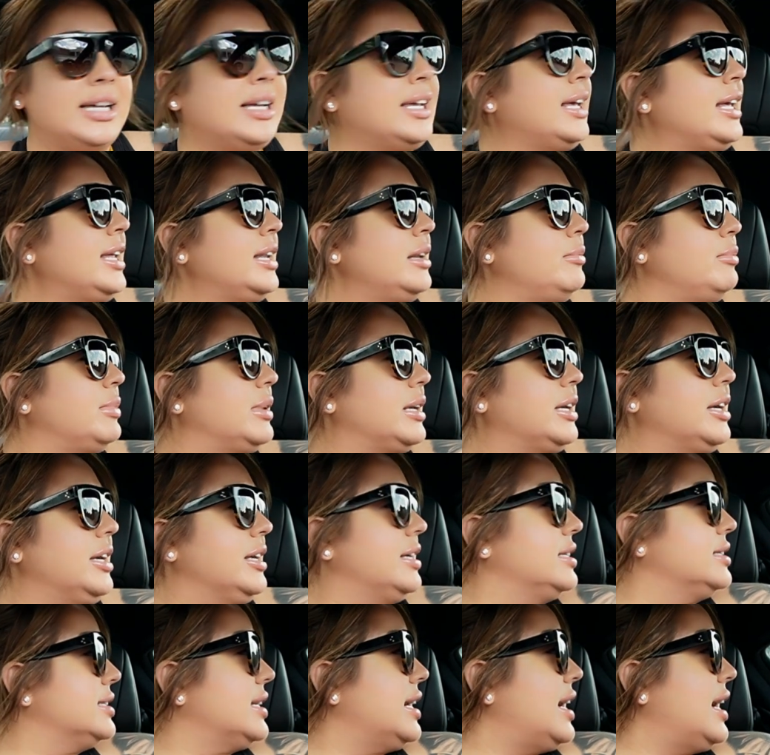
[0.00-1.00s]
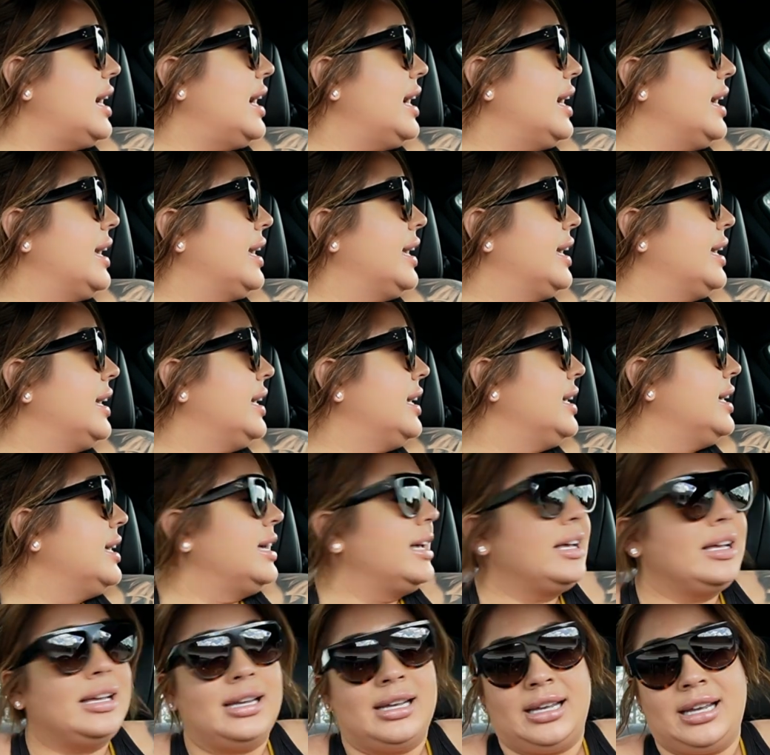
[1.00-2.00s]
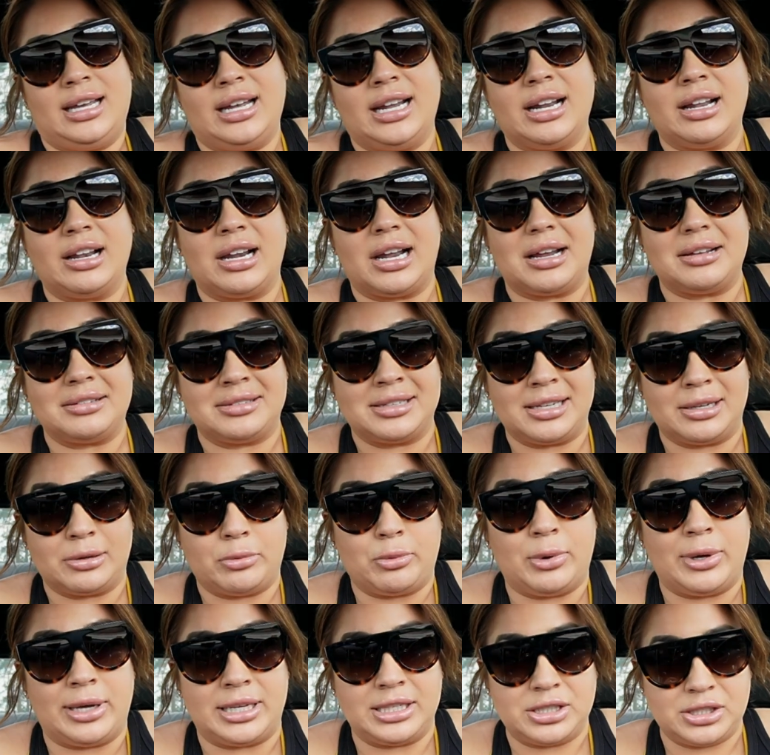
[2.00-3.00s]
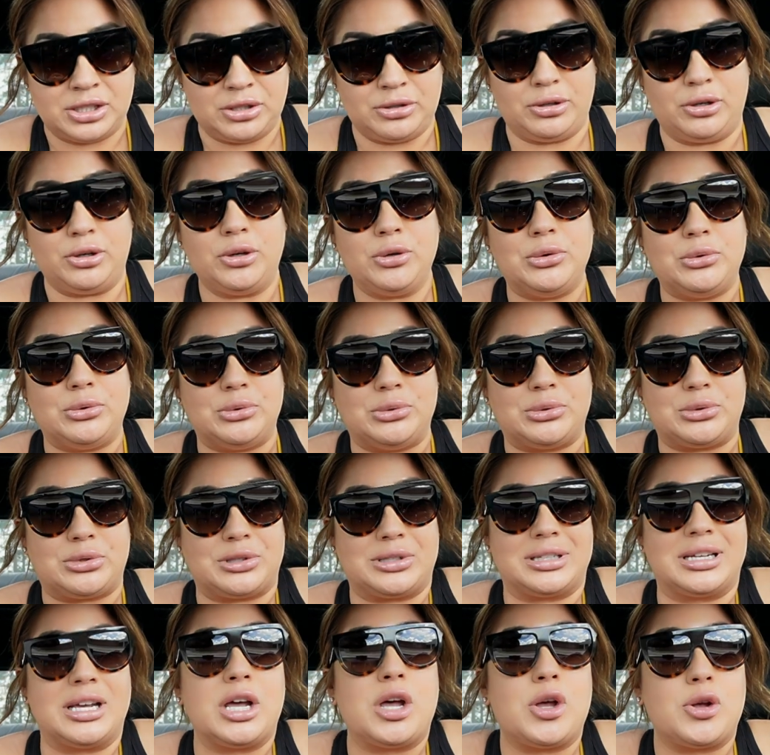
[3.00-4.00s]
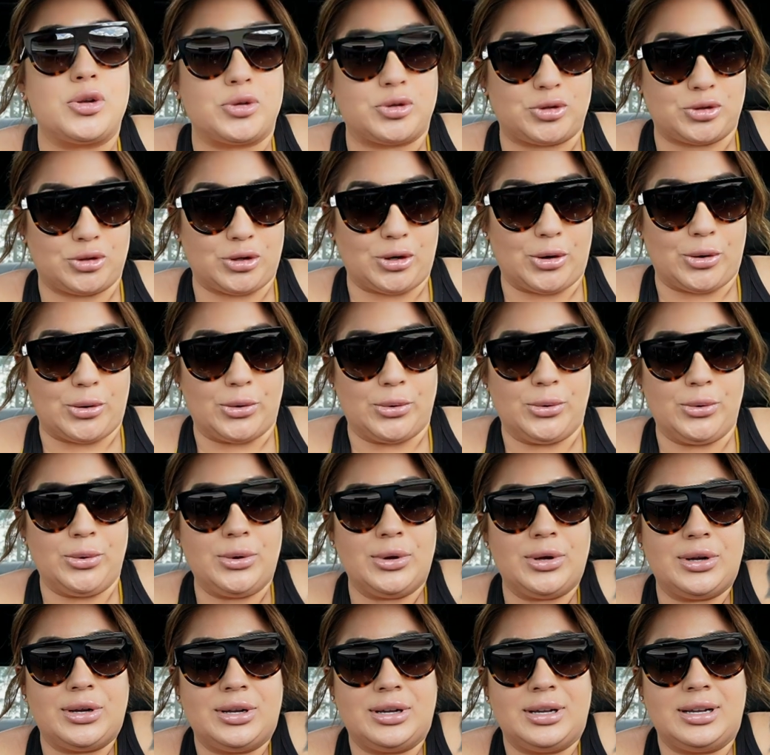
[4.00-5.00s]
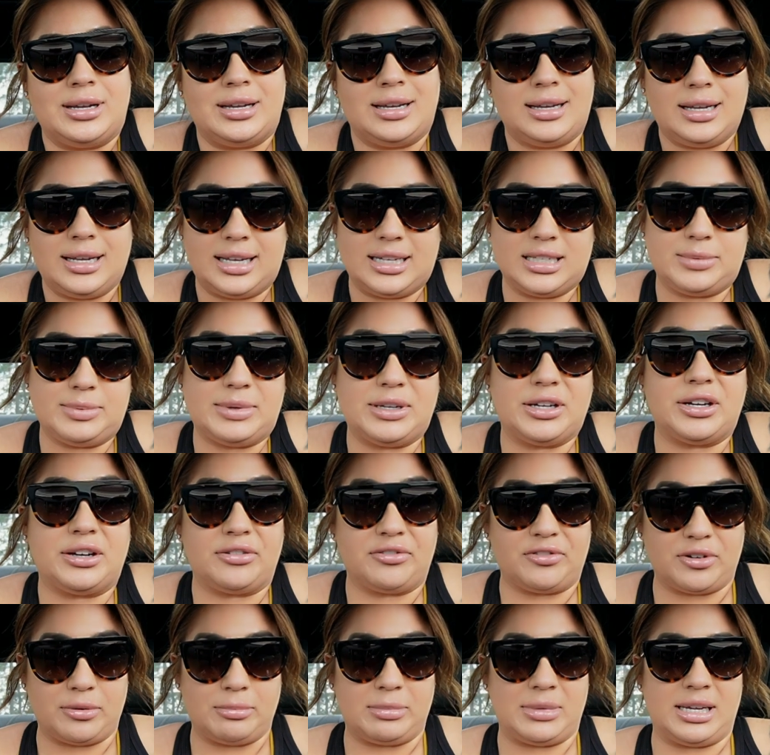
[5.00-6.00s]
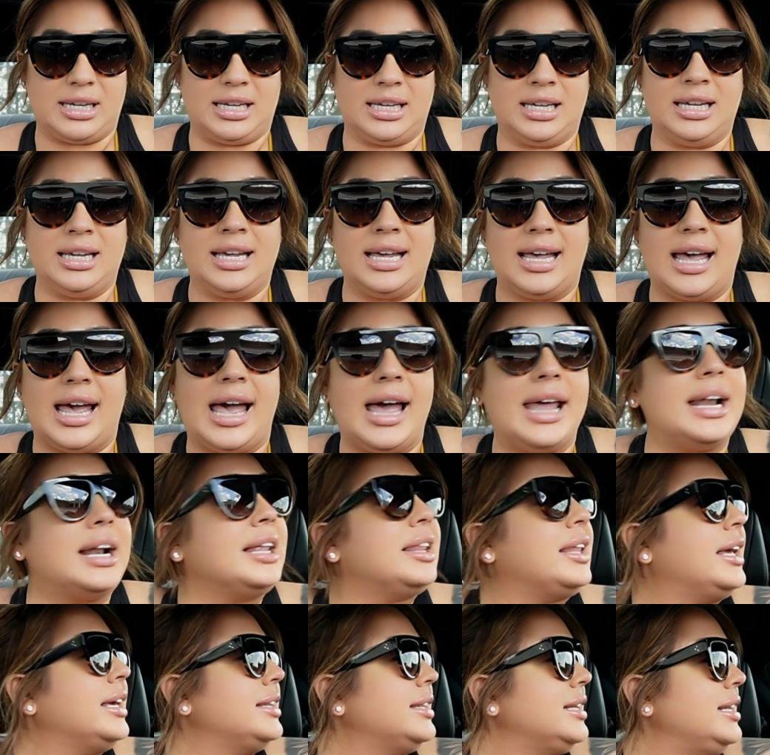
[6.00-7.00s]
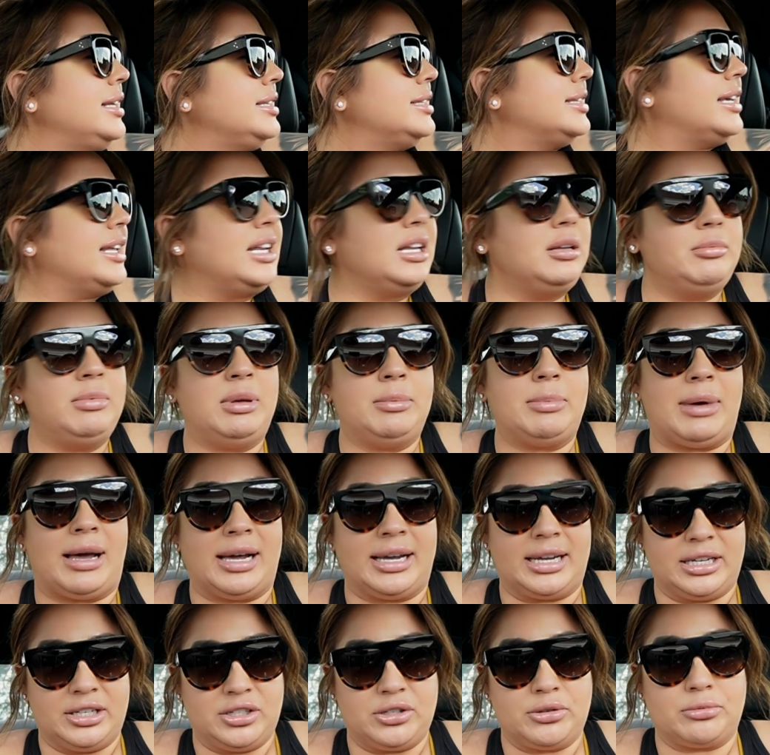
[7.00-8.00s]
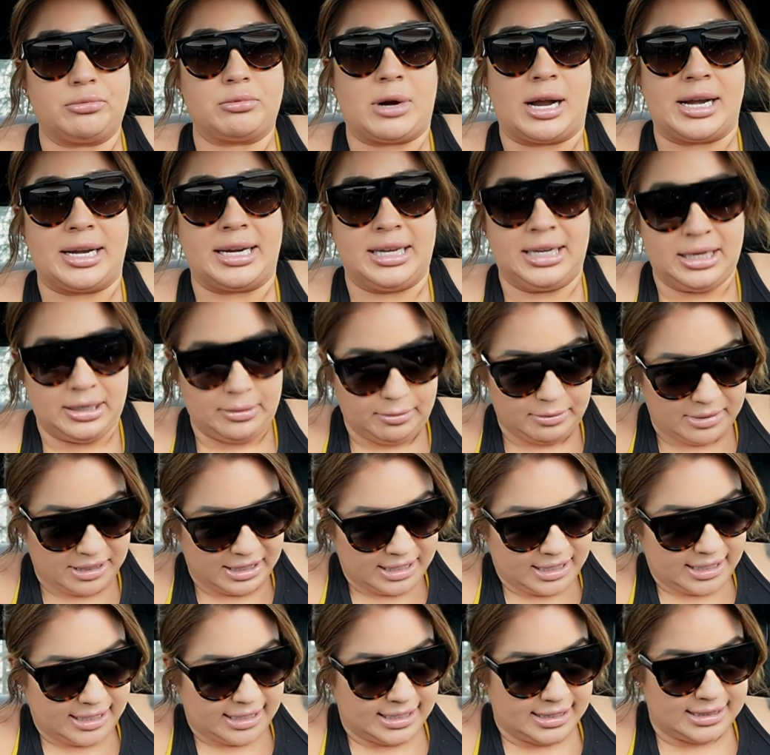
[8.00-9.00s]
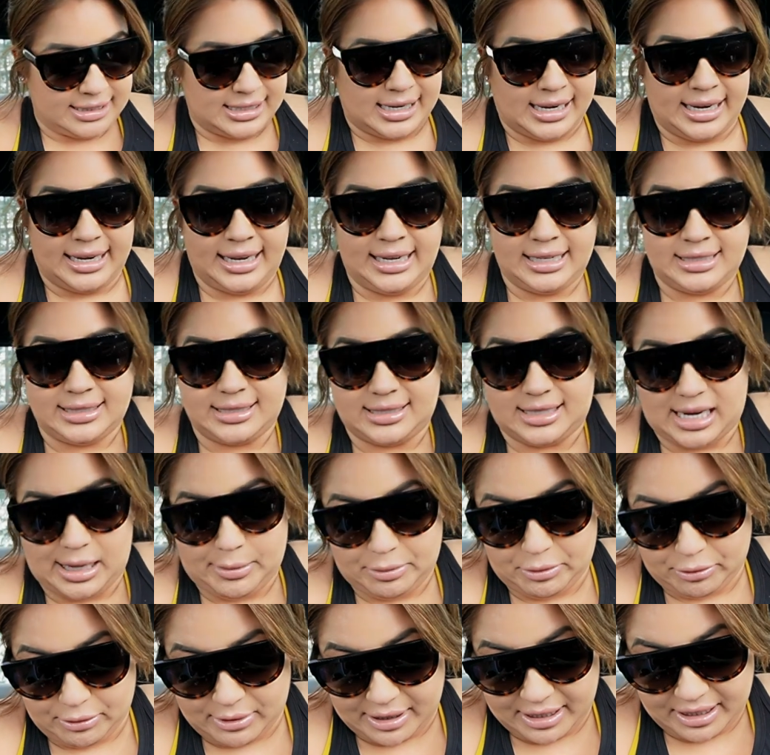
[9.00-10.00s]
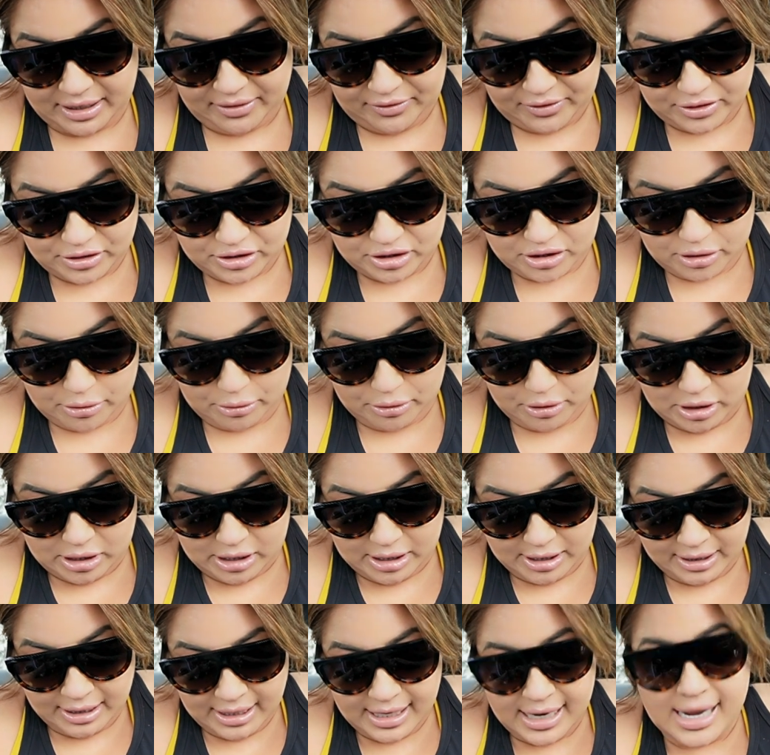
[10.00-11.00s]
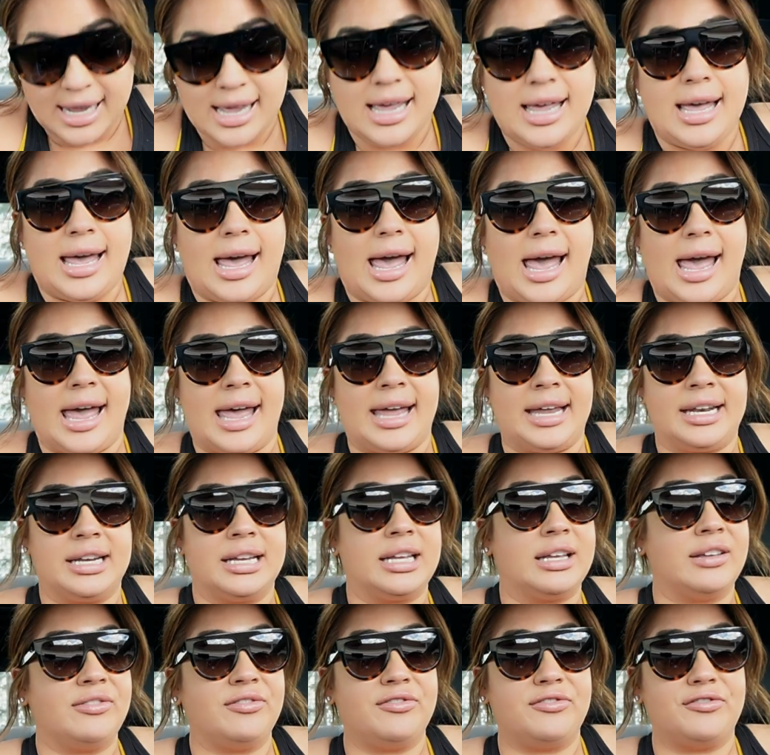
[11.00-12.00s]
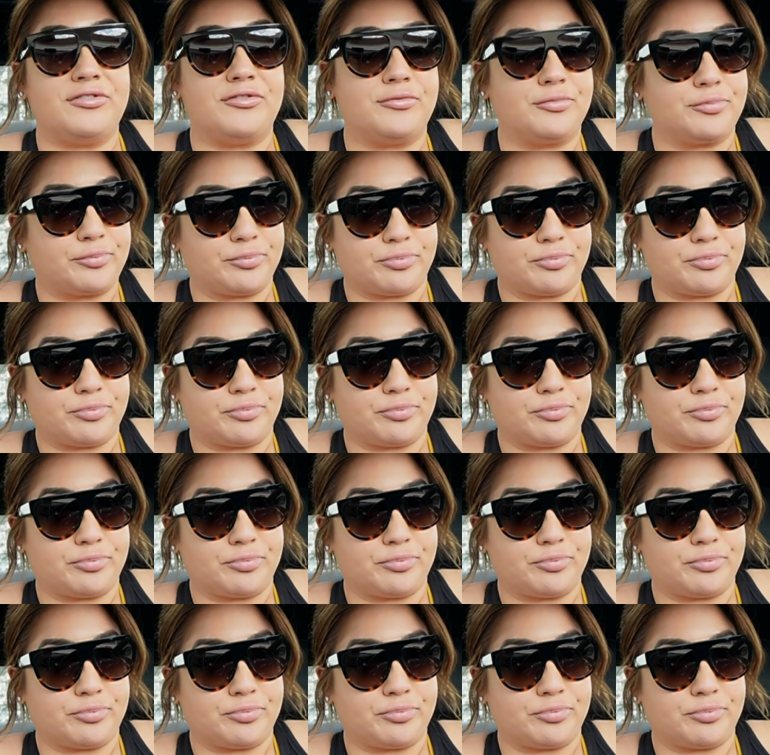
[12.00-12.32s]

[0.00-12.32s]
again, because I had a lot of weight to lose. So it's been good for me. And I like that he's getting me back into running, because I had stopped running for so long. And if